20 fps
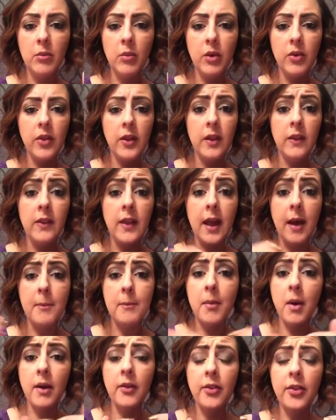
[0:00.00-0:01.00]
within that
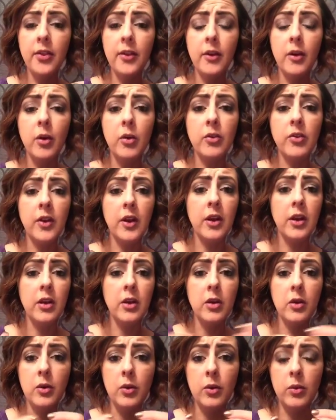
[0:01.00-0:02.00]
month goes in a
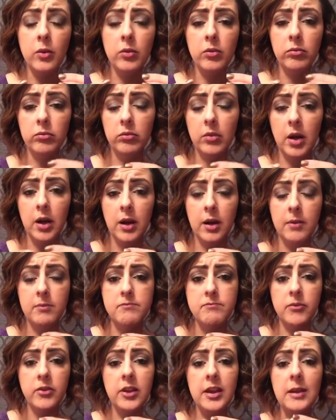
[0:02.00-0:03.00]
new
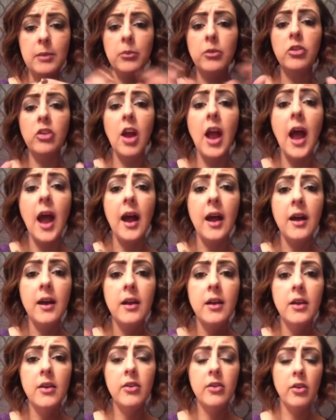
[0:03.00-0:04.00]
team chat.
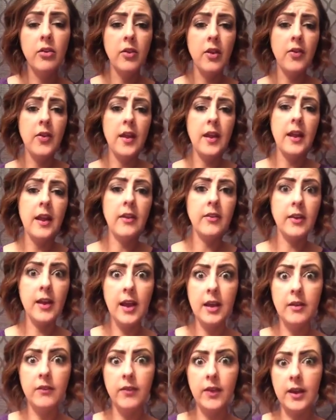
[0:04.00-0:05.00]
So then it's
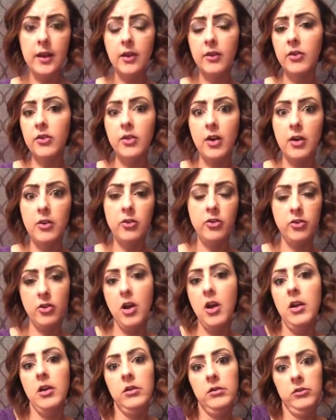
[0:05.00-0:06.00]
kind of like a Start
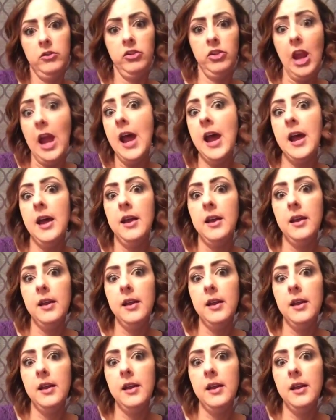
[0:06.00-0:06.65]
Strong chat.